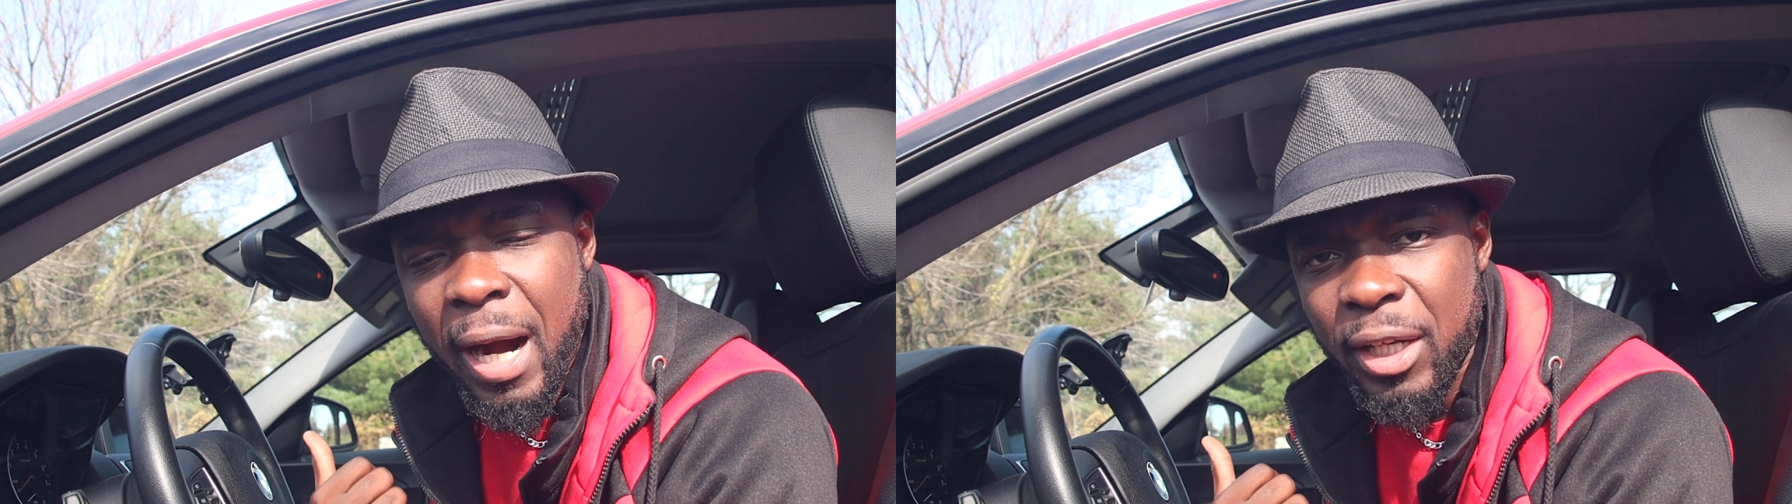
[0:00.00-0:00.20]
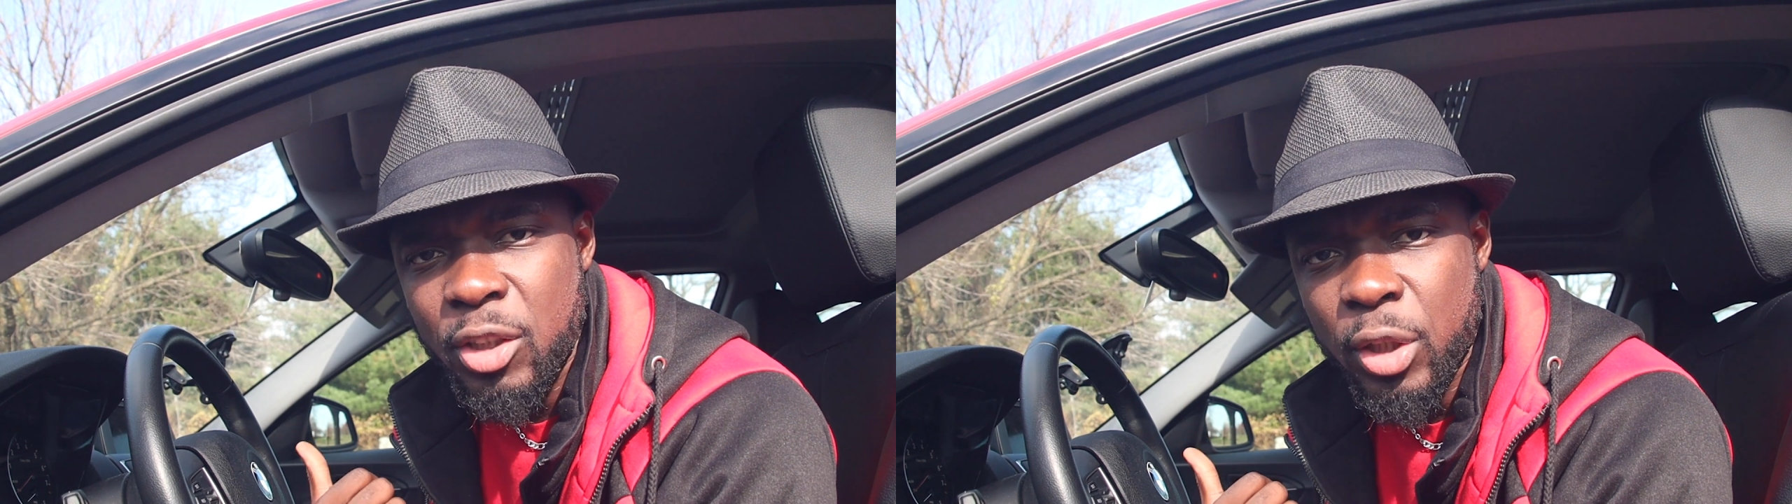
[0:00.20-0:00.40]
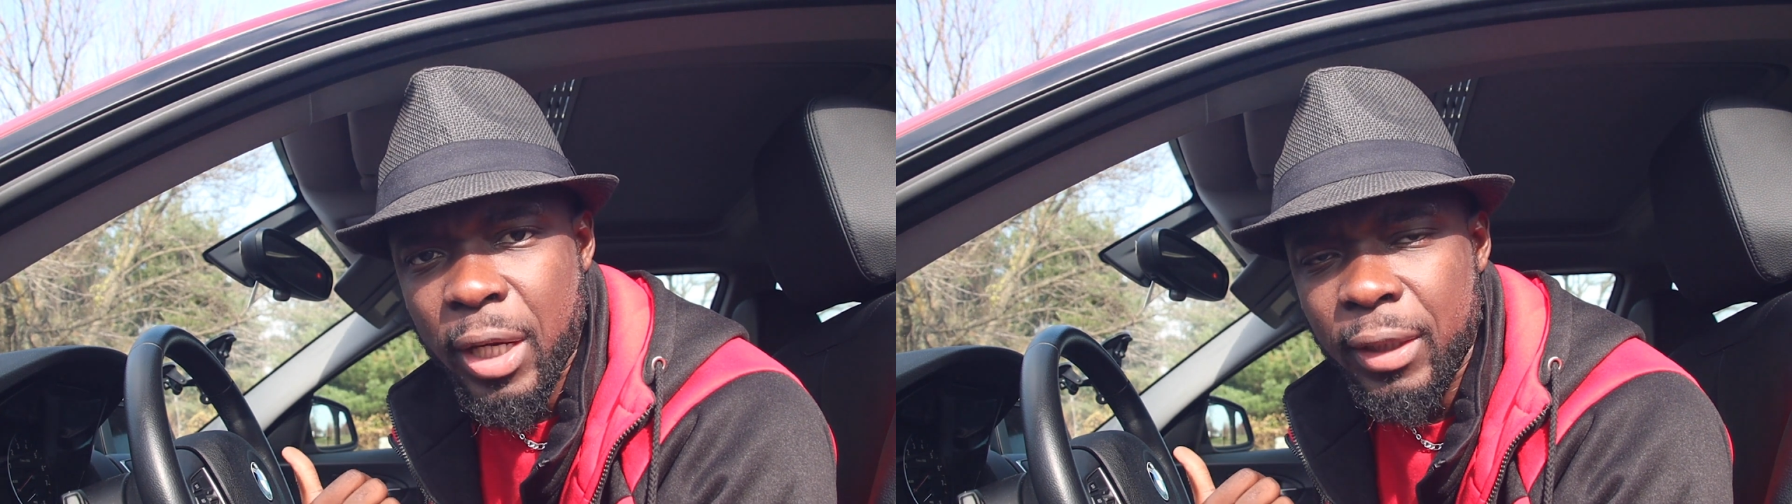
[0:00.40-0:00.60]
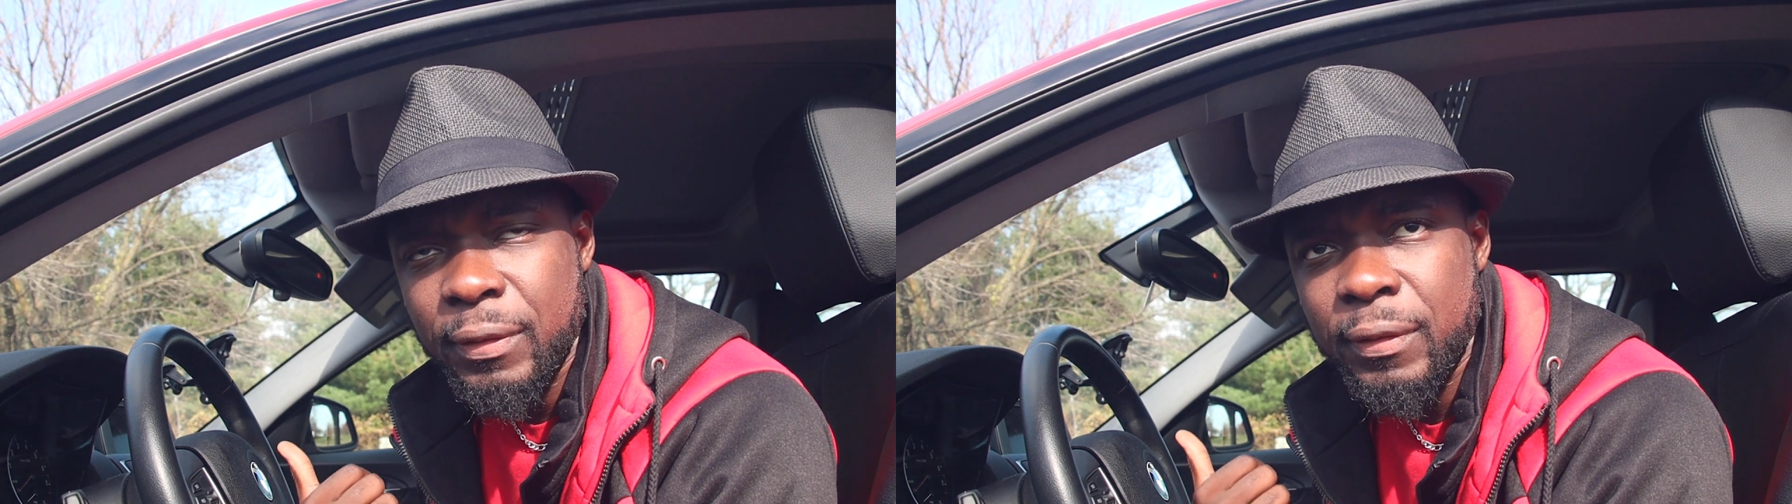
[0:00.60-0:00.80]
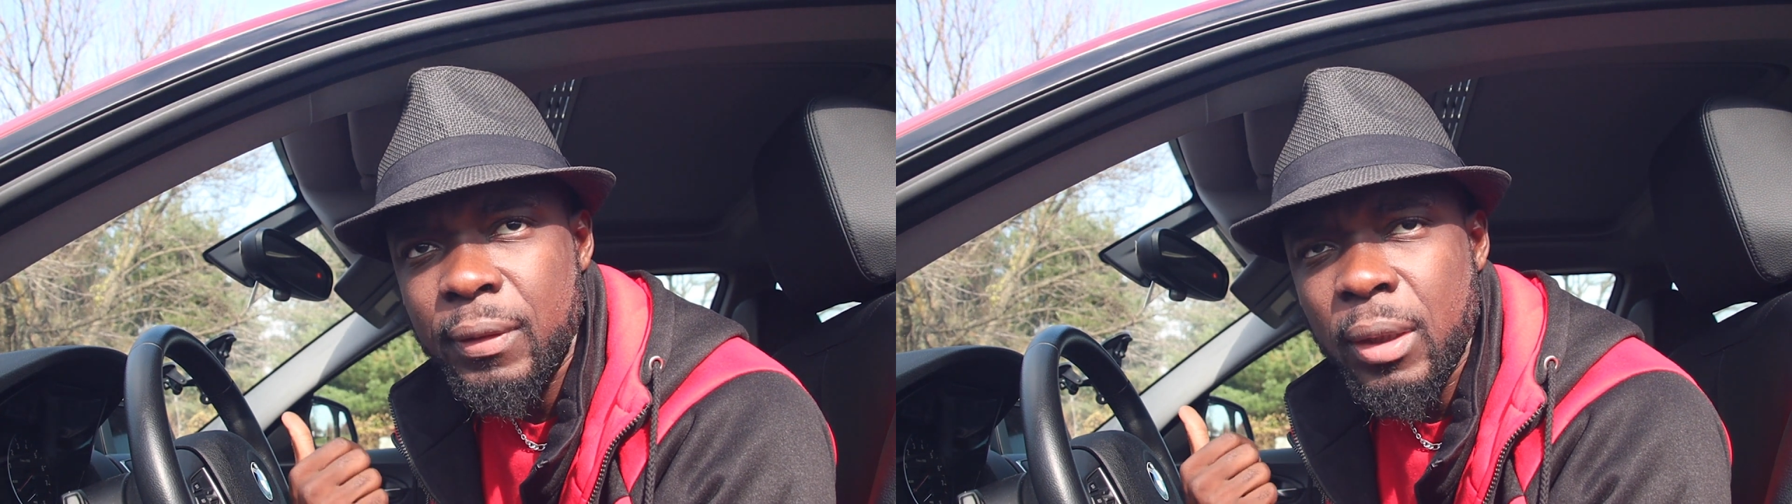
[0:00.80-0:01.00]

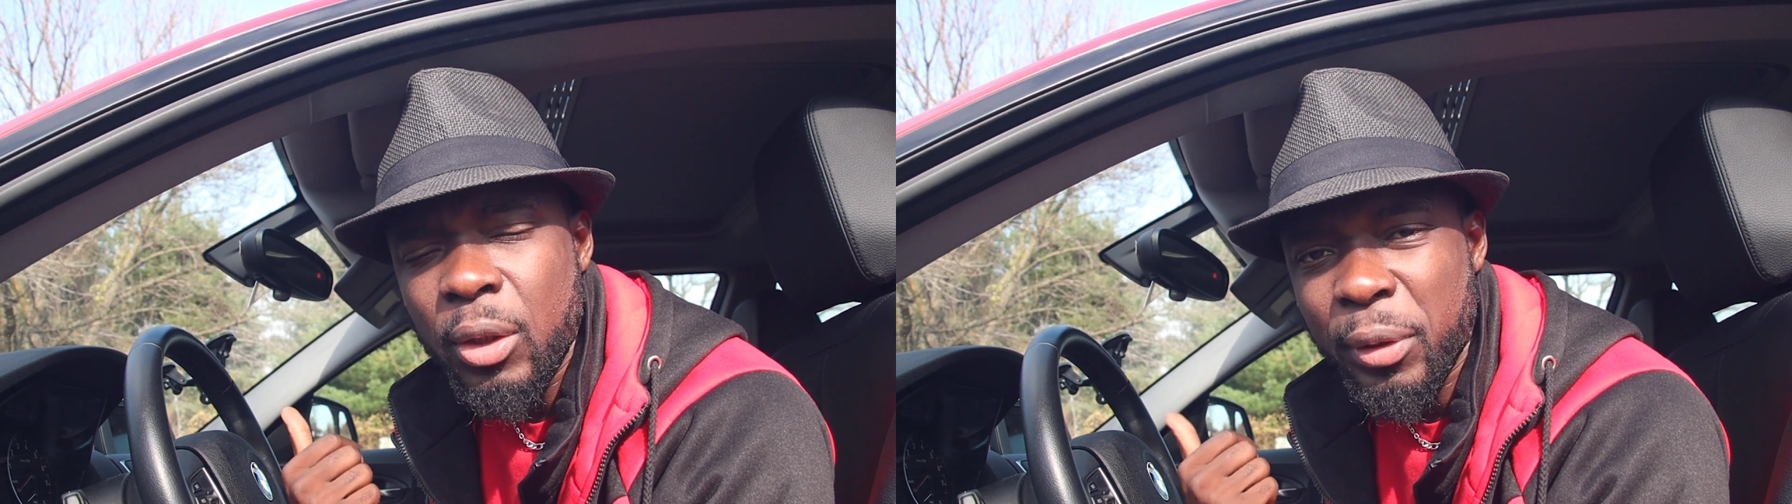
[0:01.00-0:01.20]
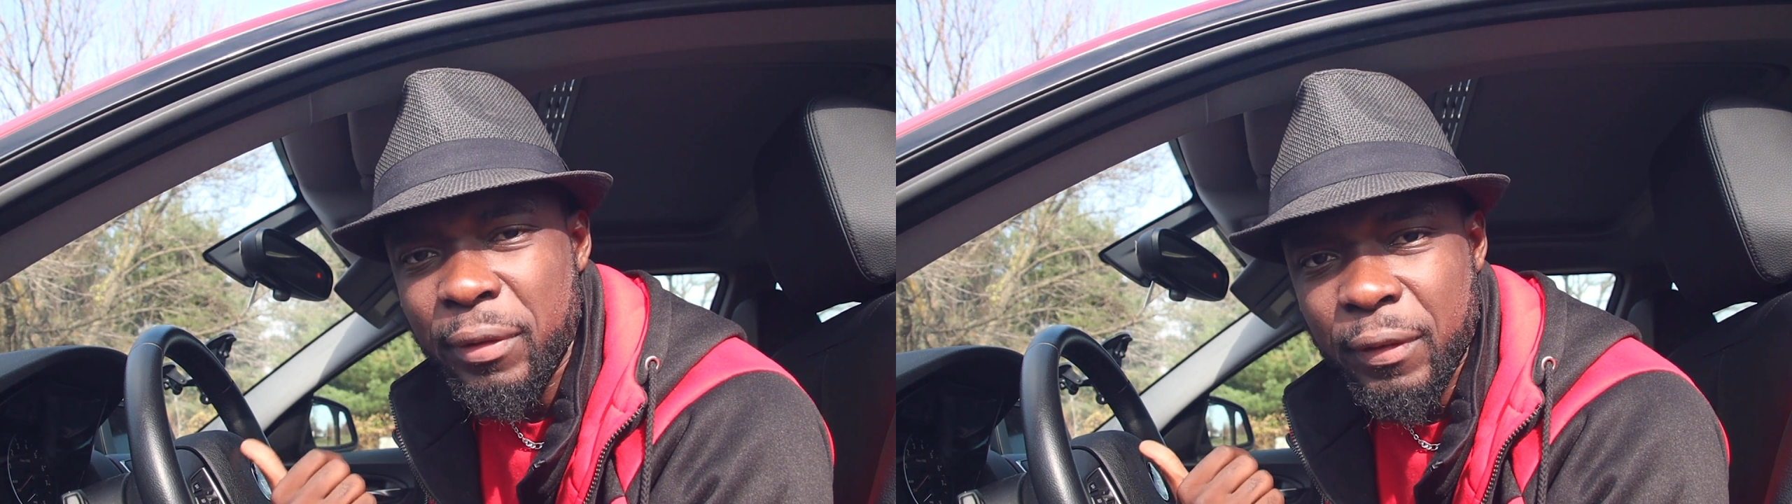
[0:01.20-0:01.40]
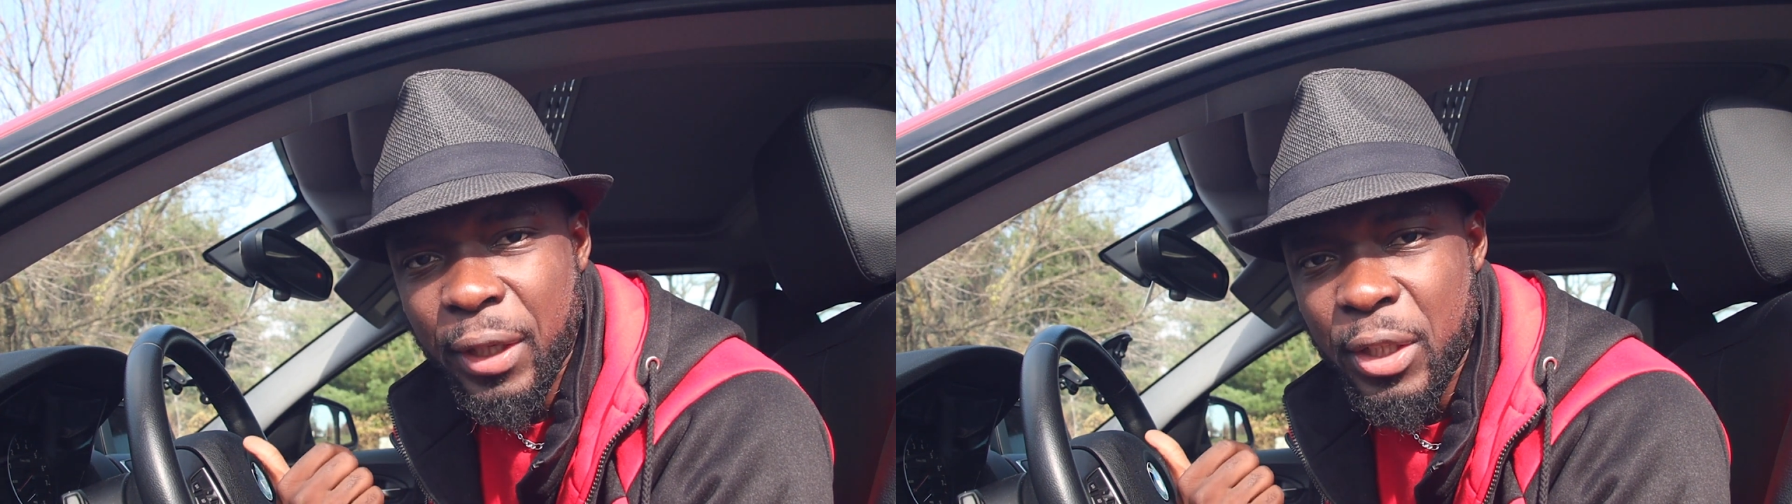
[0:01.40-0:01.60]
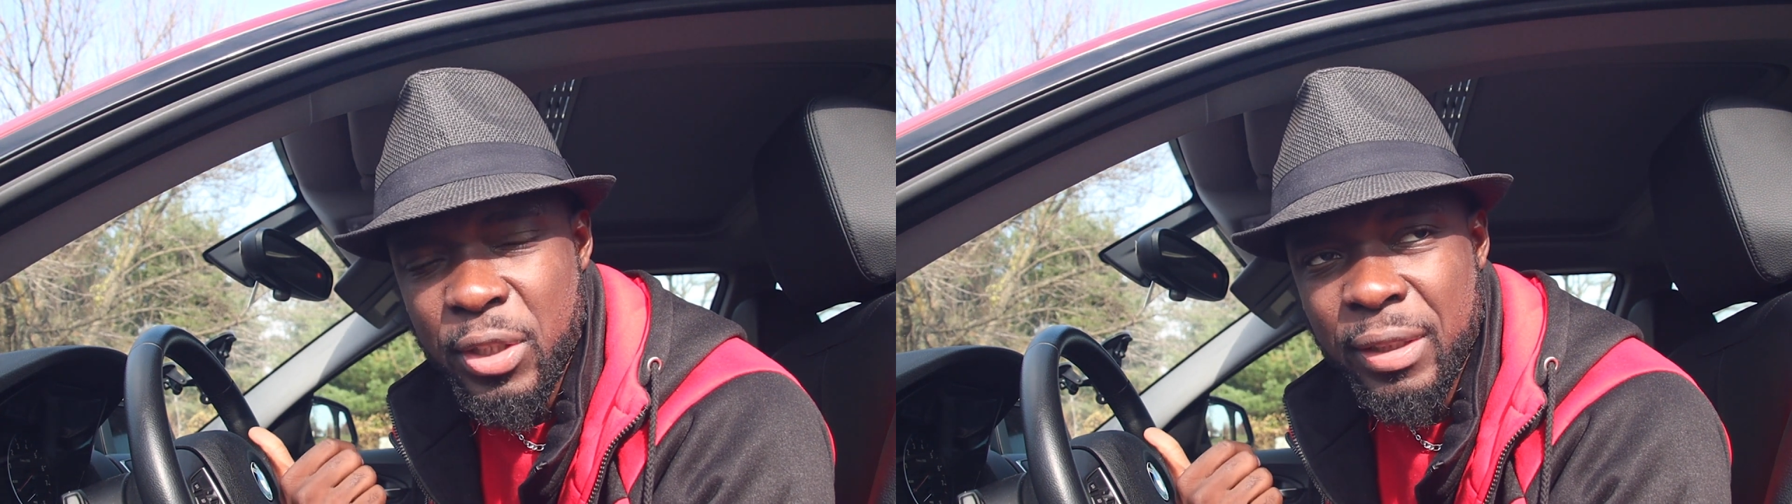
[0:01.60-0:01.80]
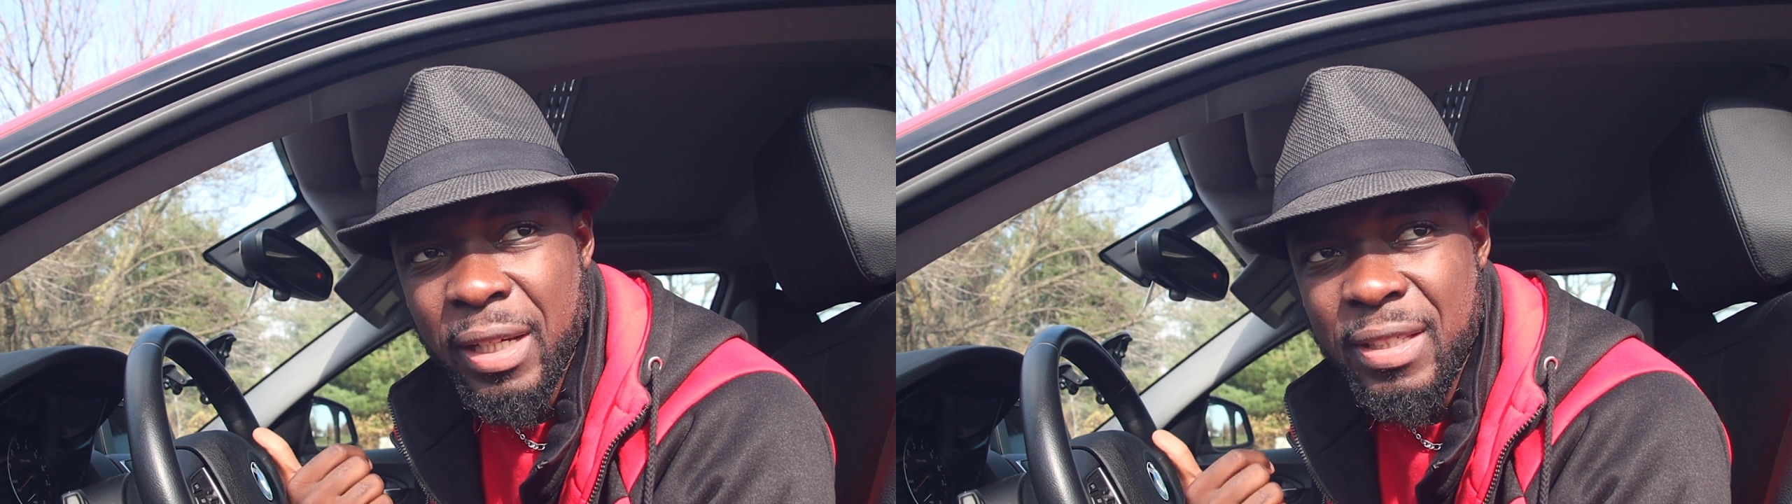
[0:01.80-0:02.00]
iDrive notification